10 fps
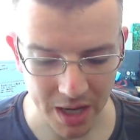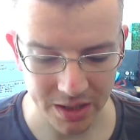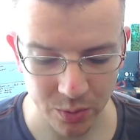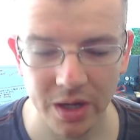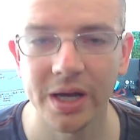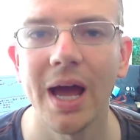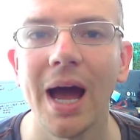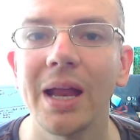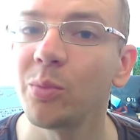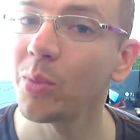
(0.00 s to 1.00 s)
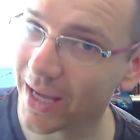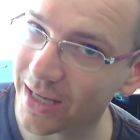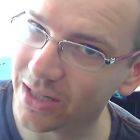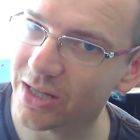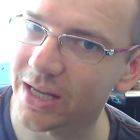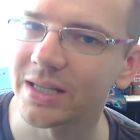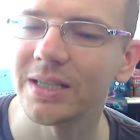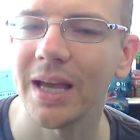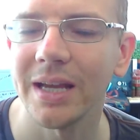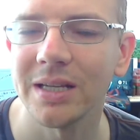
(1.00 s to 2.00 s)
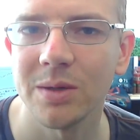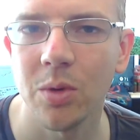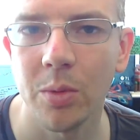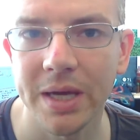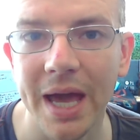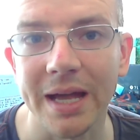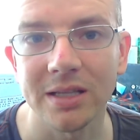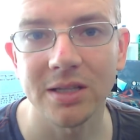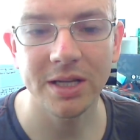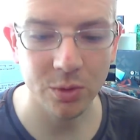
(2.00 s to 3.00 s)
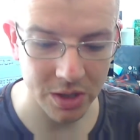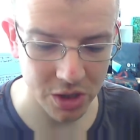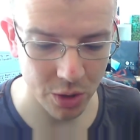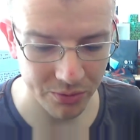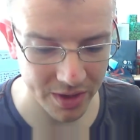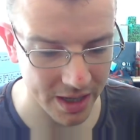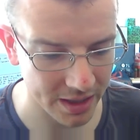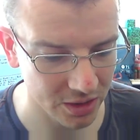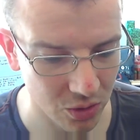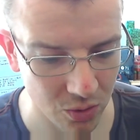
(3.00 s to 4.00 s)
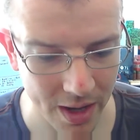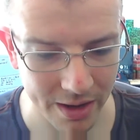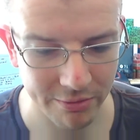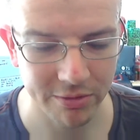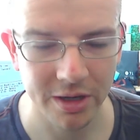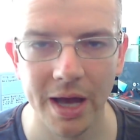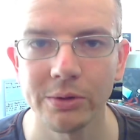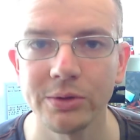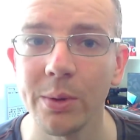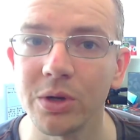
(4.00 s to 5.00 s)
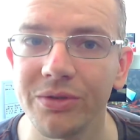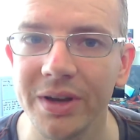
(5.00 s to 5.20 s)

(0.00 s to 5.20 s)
but we're going to unpackage this and see what we get. So let's switch over to our downward